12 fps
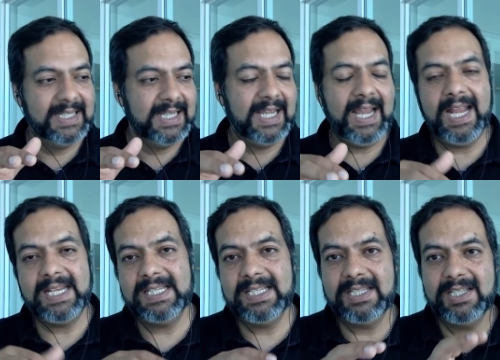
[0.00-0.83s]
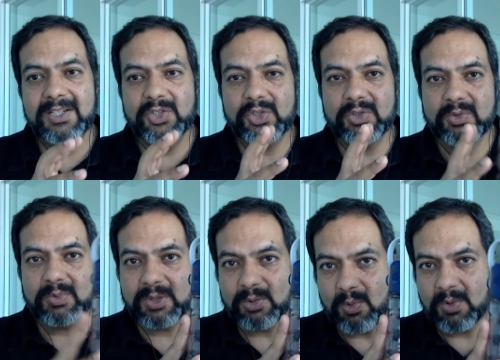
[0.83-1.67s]
any issues
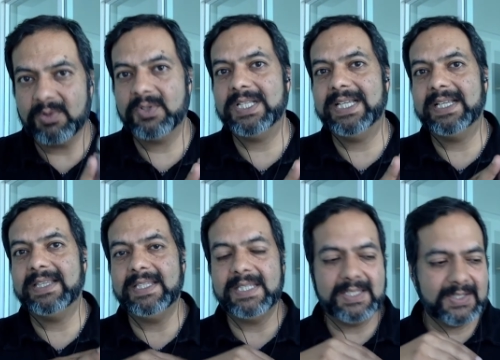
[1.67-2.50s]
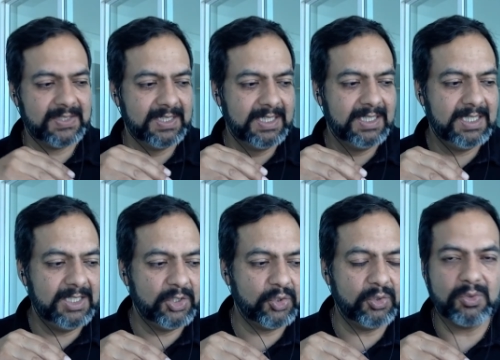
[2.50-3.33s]
with orders like this,
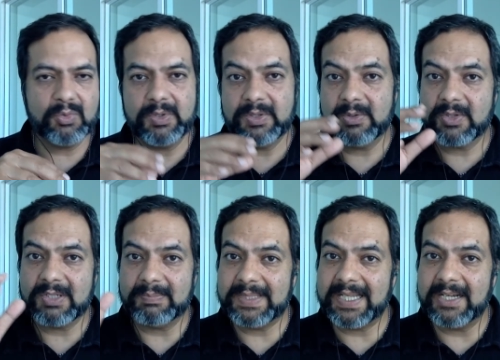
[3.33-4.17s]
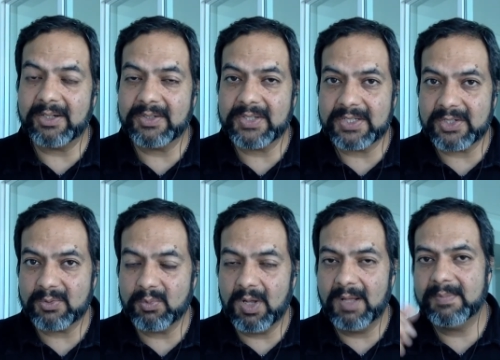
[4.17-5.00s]
issues with your suppliers such as
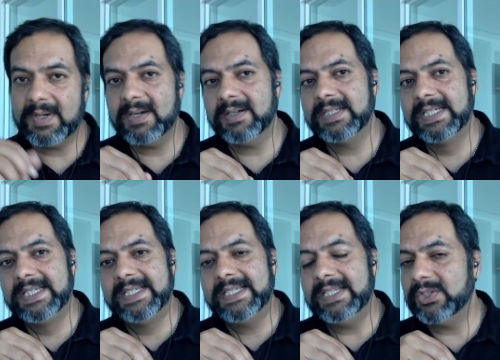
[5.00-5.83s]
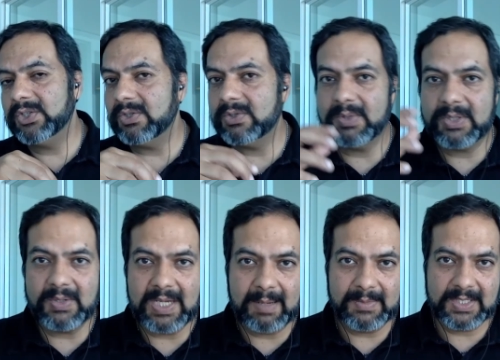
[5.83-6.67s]
Walmart, issues with your
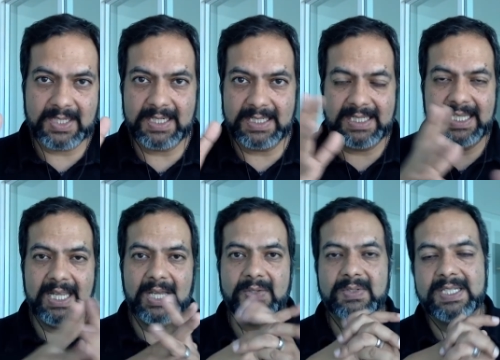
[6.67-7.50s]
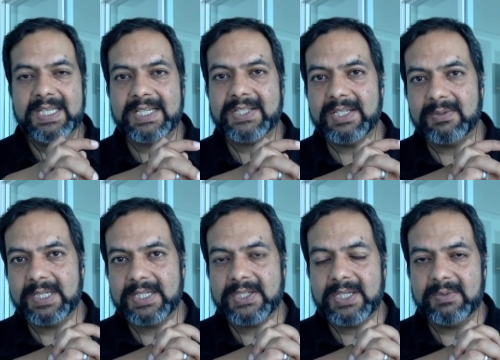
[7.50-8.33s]
Amazon account, etc.,
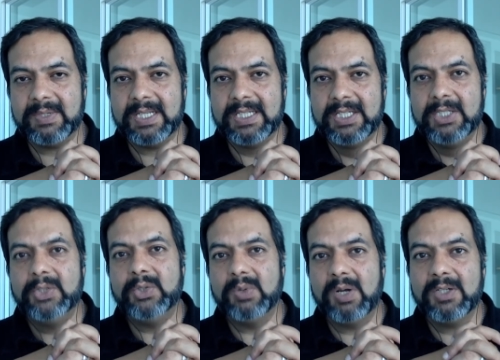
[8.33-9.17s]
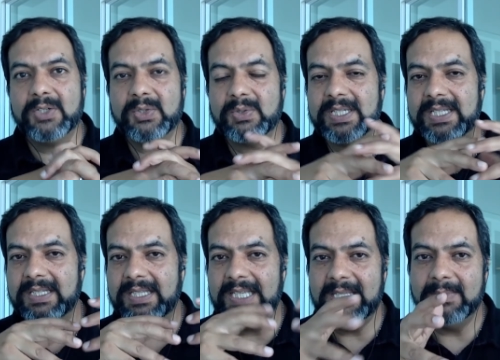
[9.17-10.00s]
etc. You also can
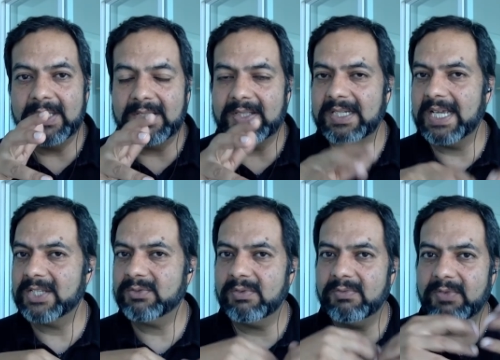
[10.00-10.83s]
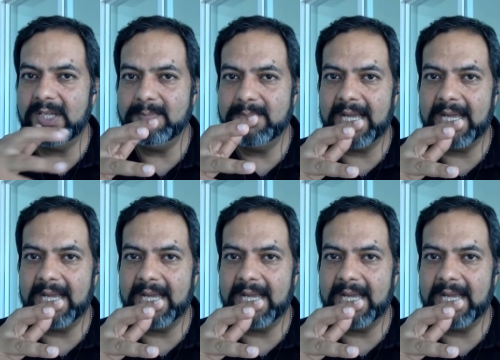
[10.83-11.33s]
email and ask for feedback.